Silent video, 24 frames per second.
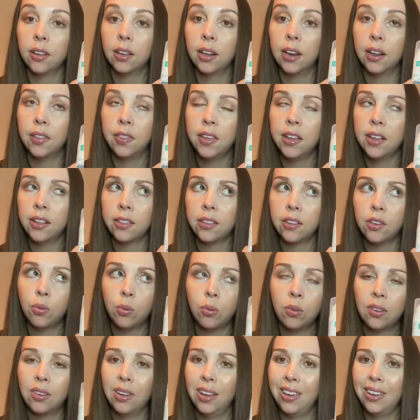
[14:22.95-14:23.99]
And I think this
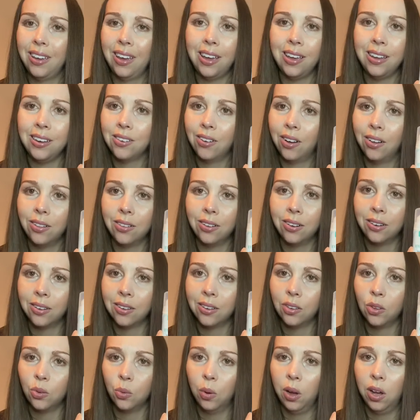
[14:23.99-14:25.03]
was like $8
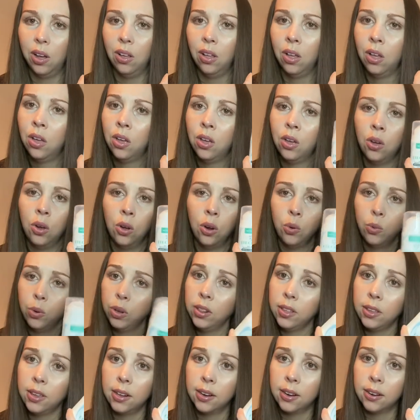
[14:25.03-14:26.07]
as well.
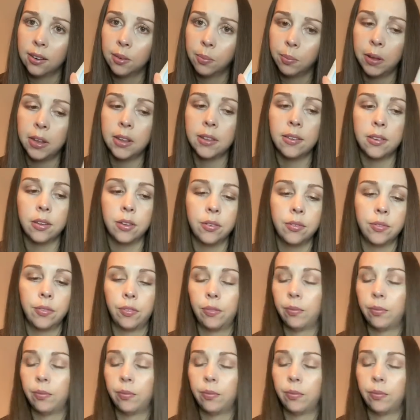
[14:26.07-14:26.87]
Really inexpensive.